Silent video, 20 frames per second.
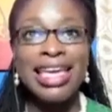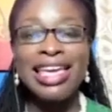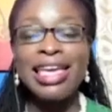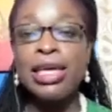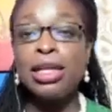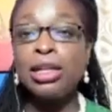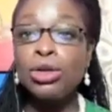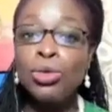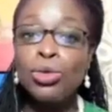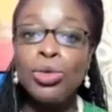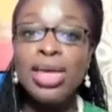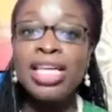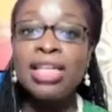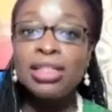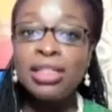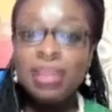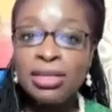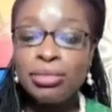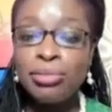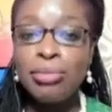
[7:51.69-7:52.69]
ill
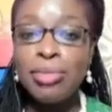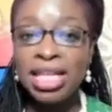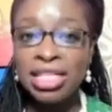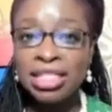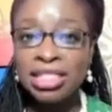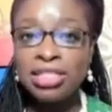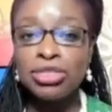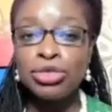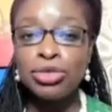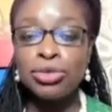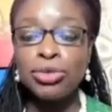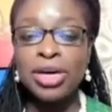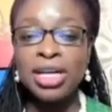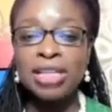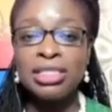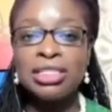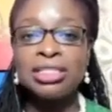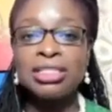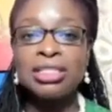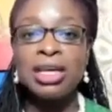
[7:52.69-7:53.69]
will meted
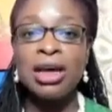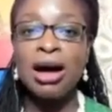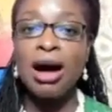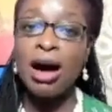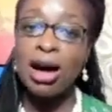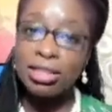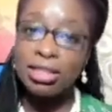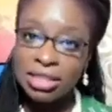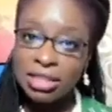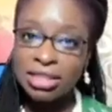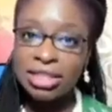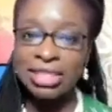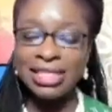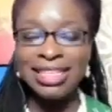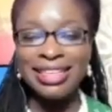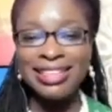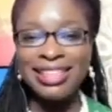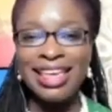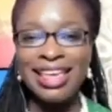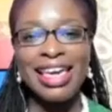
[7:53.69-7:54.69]
towards us
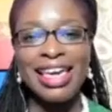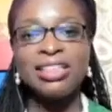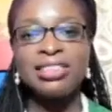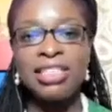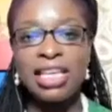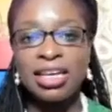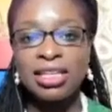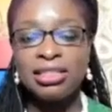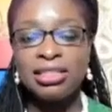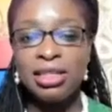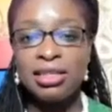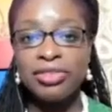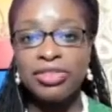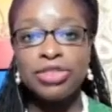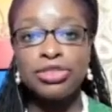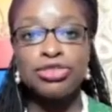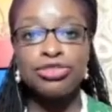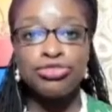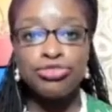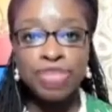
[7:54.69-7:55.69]
in the executive
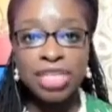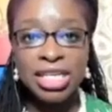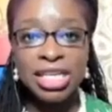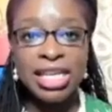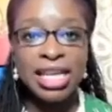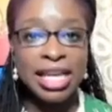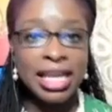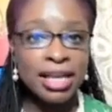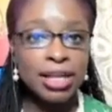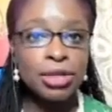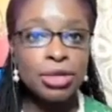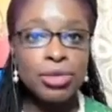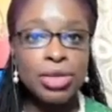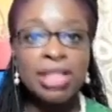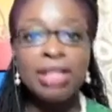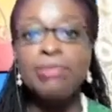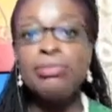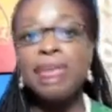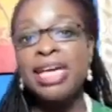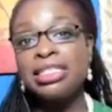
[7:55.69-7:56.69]
is really ill
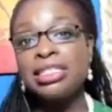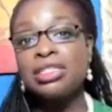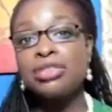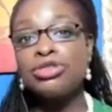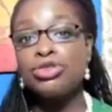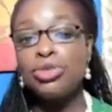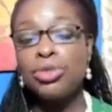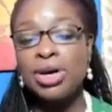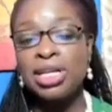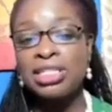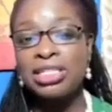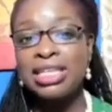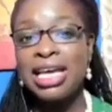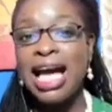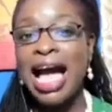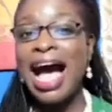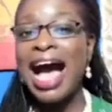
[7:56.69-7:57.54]
will meted towards